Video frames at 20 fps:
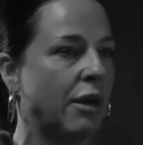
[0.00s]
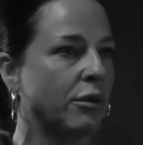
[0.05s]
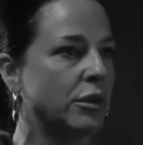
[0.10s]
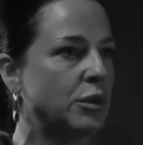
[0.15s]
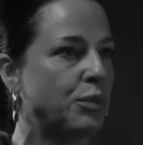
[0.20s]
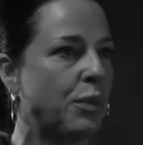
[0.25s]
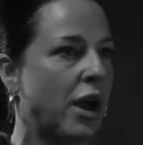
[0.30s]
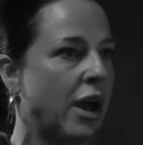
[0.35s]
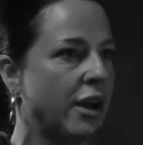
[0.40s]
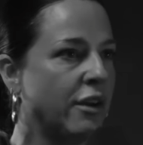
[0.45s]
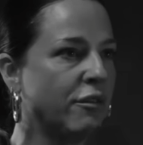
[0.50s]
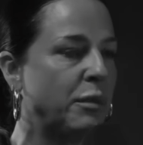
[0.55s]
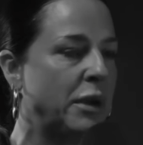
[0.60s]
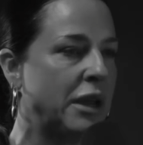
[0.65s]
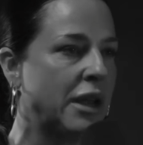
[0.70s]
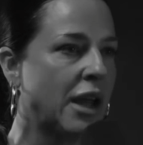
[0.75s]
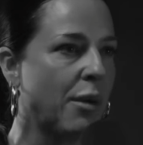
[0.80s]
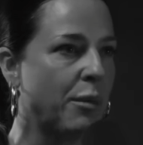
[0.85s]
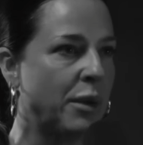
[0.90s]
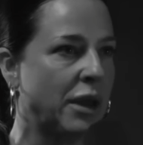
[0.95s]
part of me
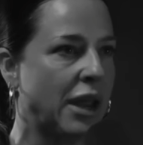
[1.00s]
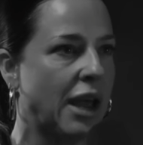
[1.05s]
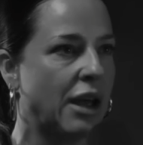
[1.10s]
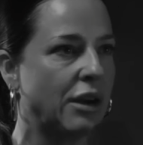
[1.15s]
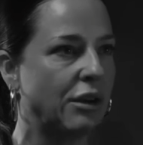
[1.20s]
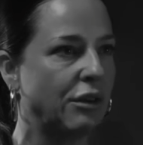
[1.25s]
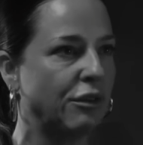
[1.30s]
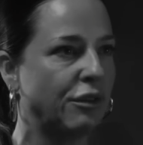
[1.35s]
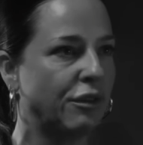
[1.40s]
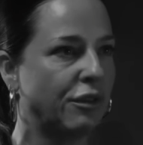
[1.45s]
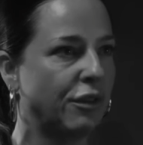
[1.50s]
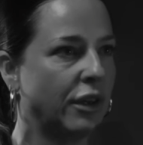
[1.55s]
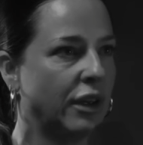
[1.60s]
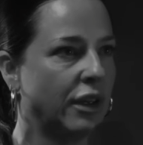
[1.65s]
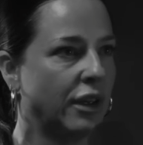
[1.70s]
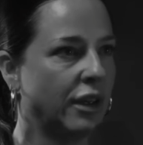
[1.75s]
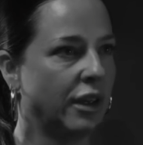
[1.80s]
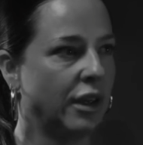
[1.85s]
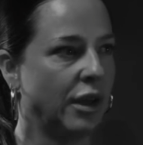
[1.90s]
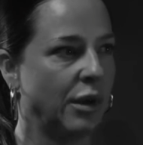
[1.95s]
coming out of
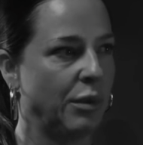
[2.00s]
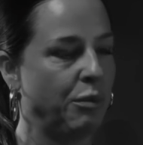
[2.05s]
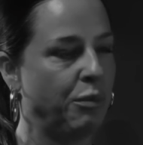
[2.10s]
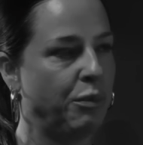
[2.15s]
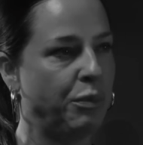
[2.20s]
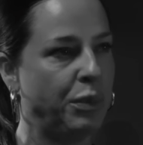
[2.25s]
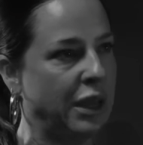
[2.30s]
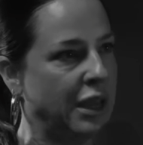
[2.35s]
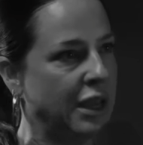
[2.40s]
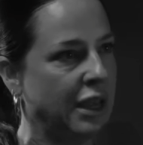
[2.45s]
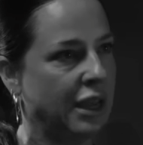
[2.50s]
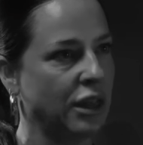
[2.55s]
being